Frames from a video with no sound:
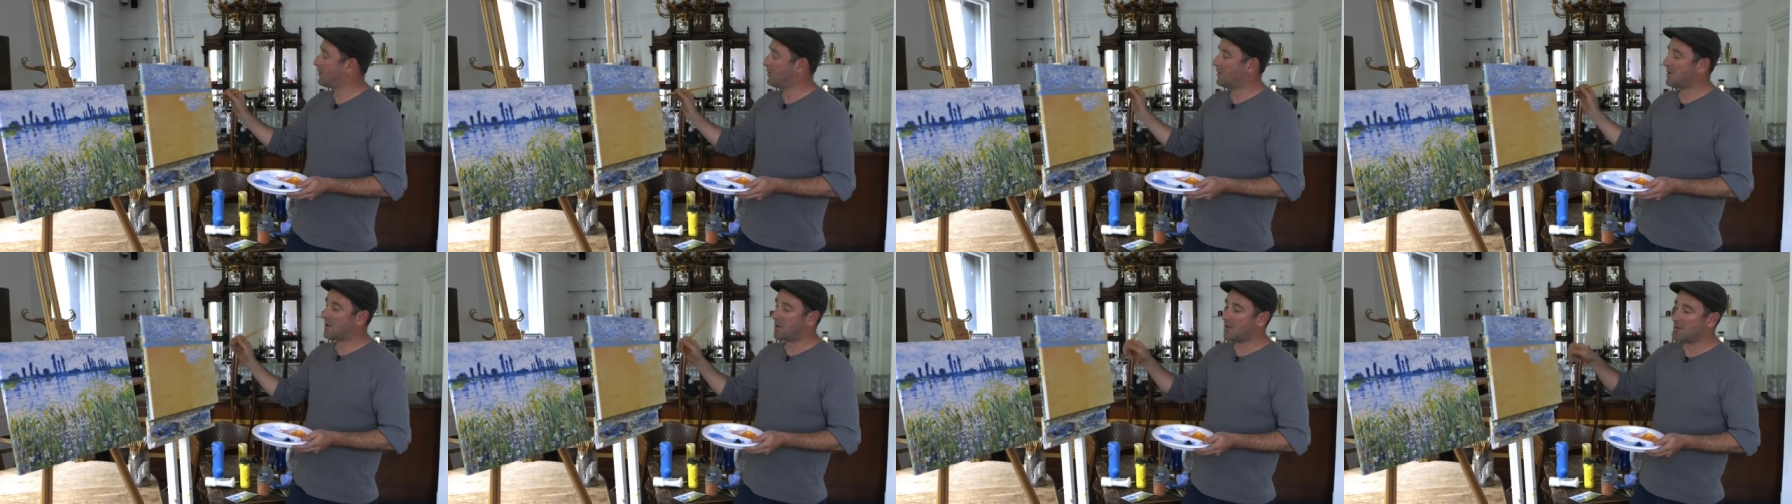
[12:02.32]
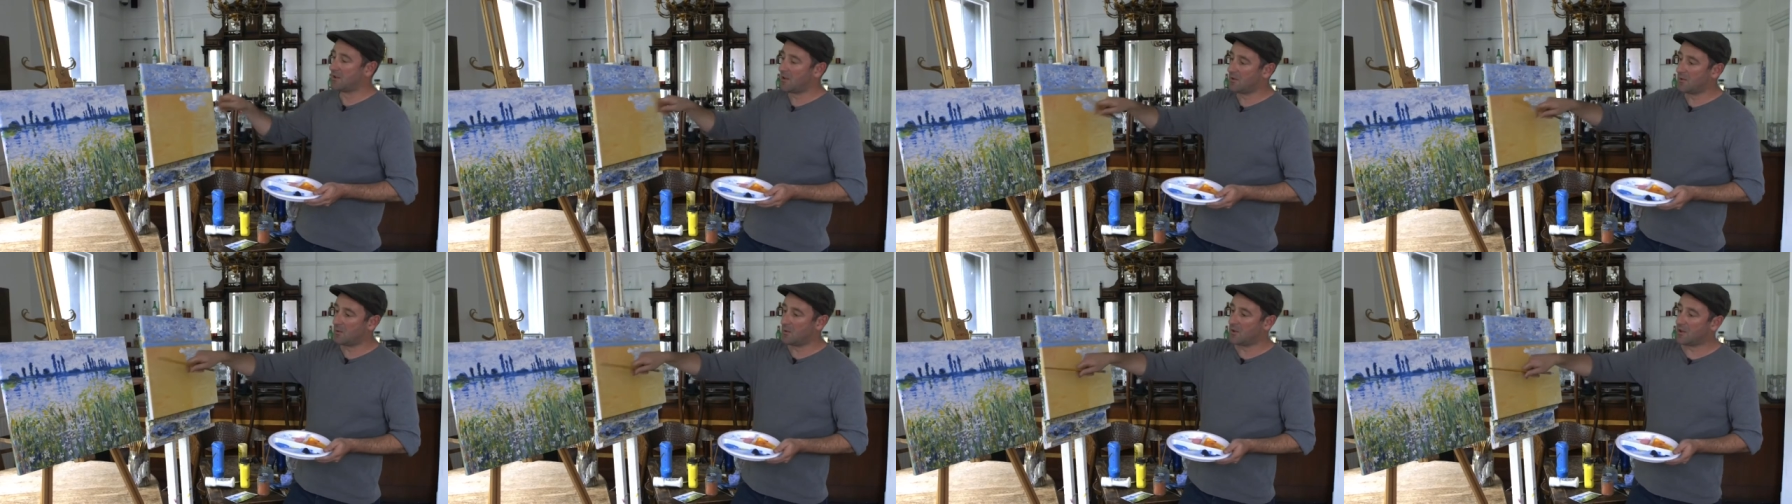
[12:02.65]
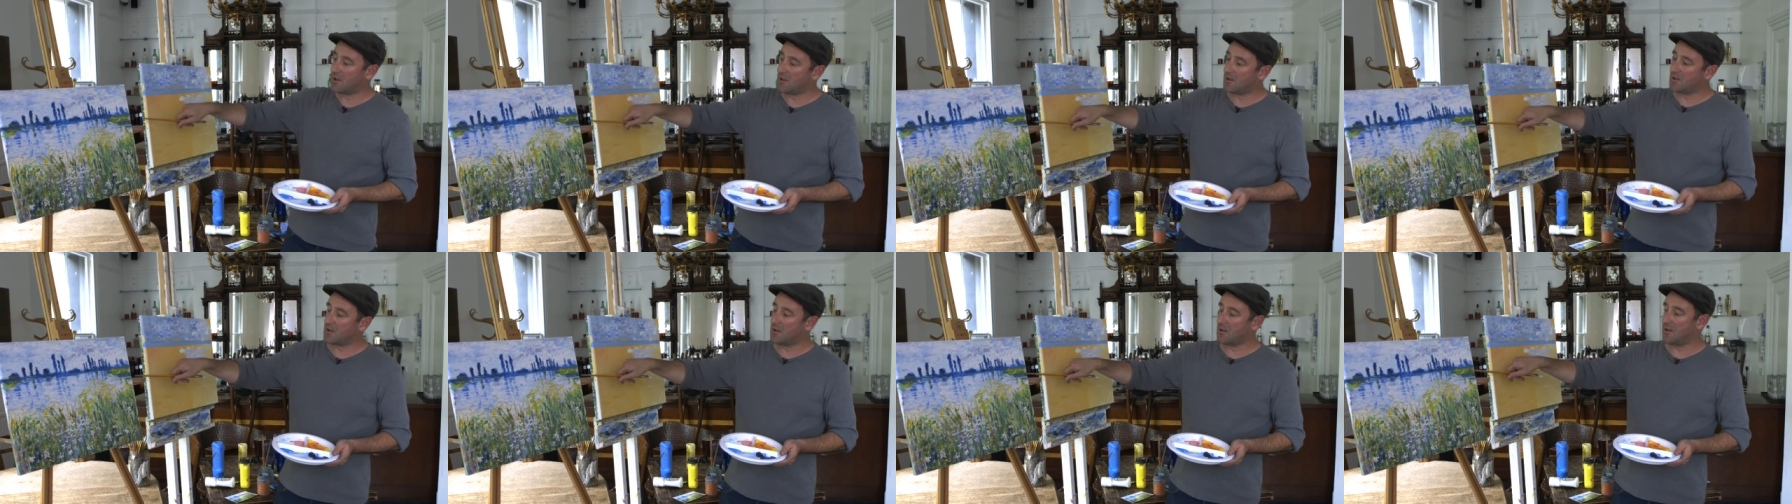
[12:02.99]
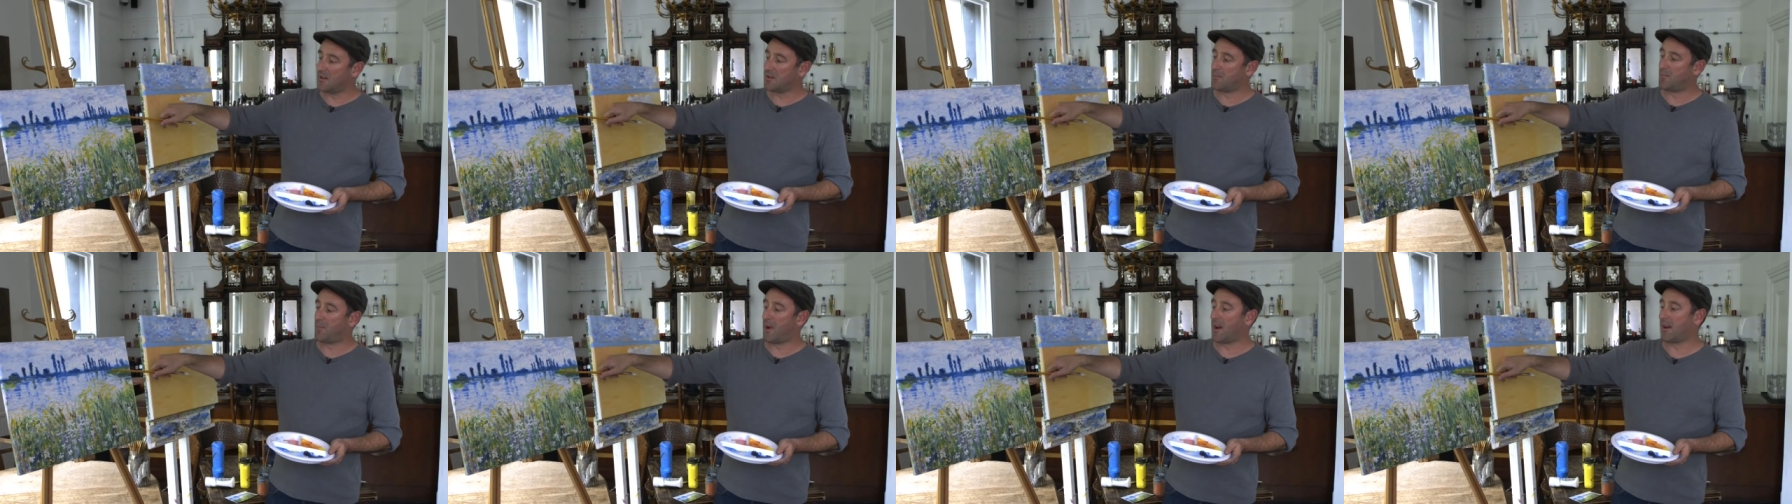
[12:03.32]
We can do, we're going to do
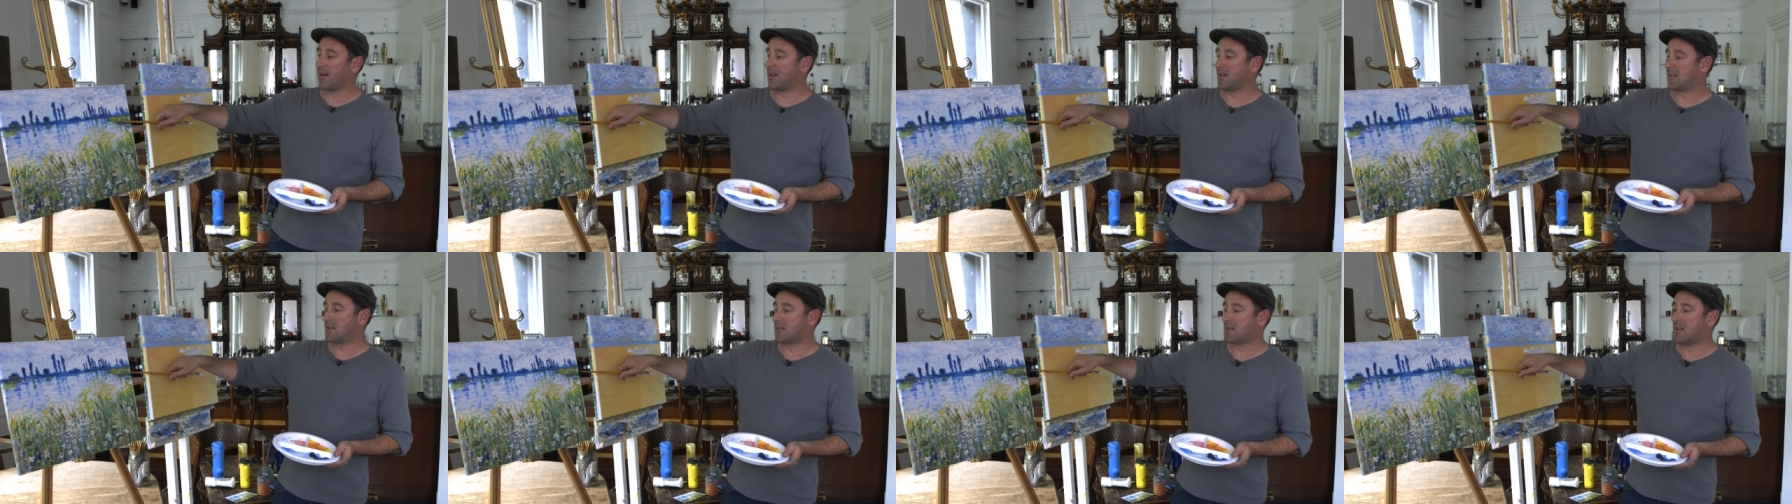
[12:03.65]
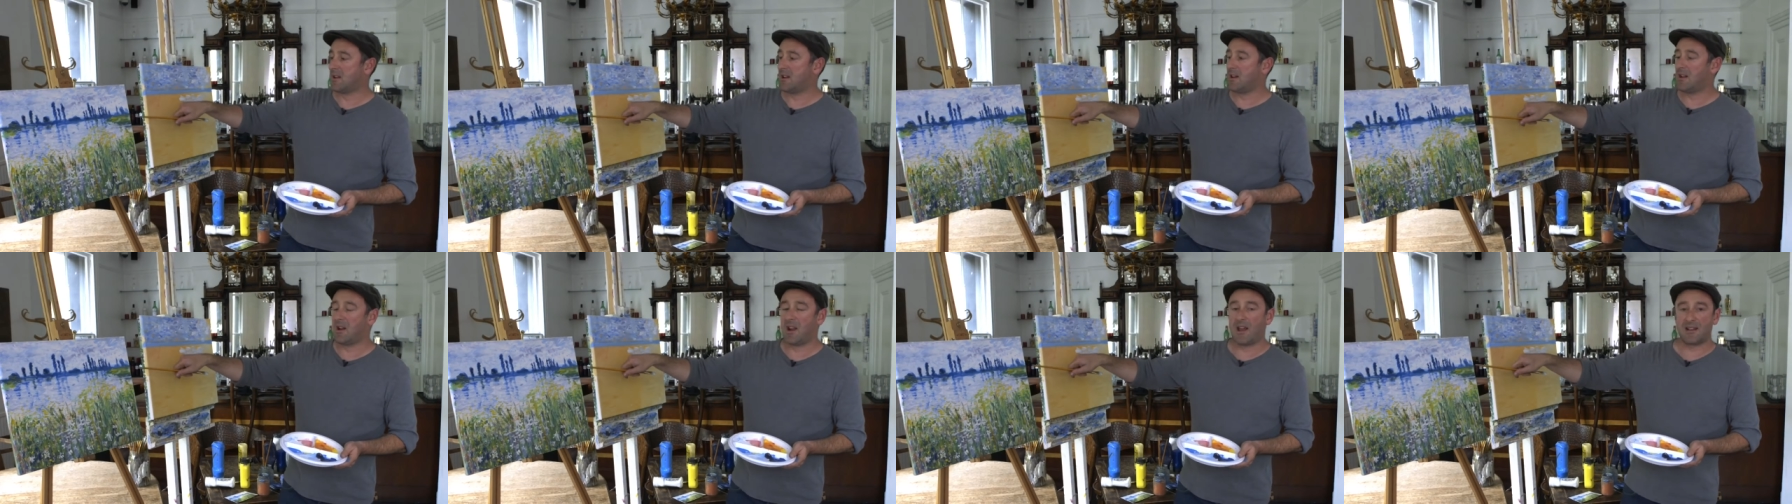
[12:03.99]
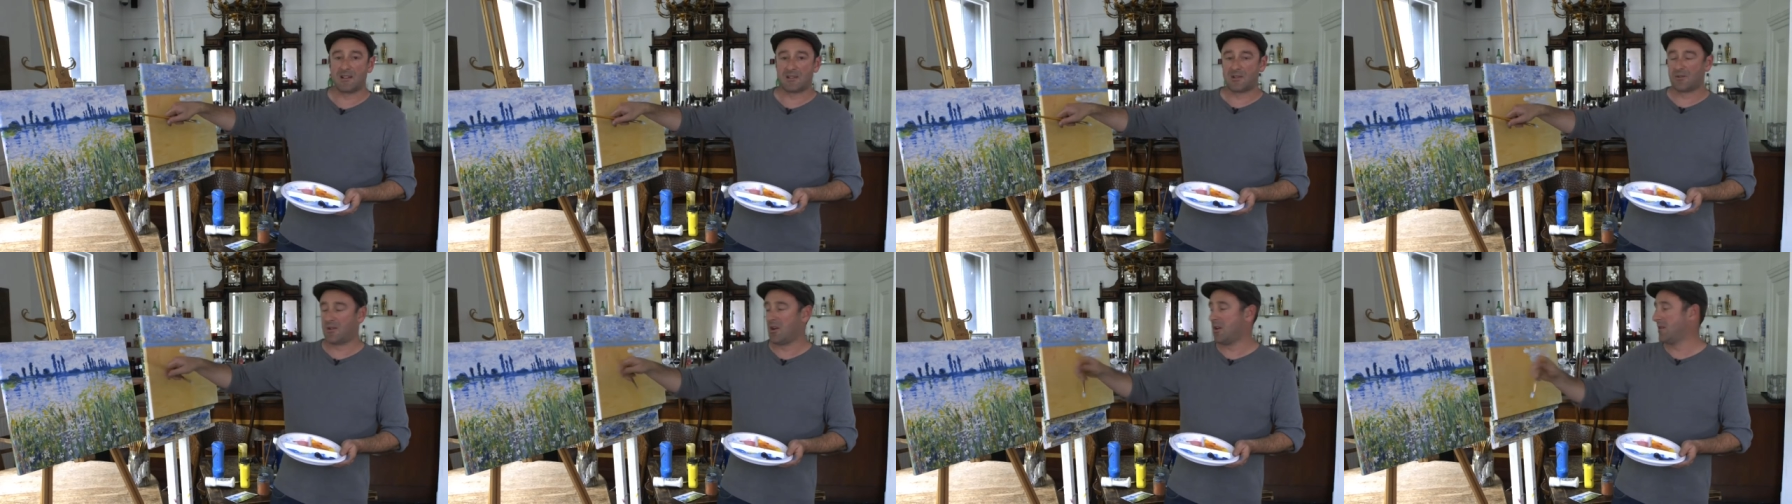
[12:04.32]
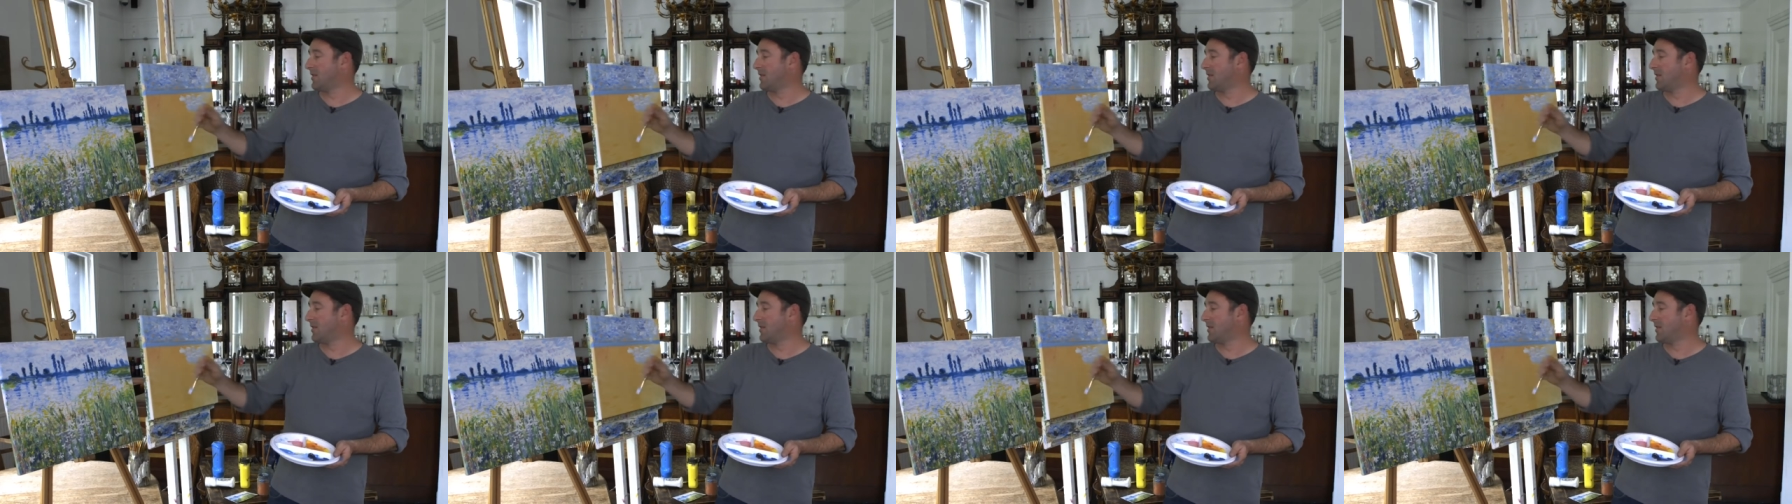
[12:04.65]
these banks here later